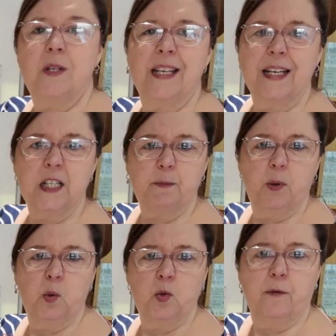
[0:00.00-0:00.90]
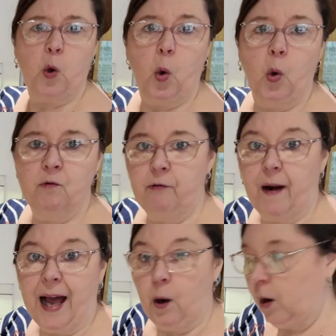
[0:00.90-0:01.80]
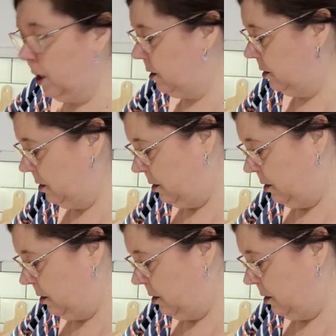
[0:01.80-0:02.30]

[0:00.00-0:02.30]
teaspoons of corn flour.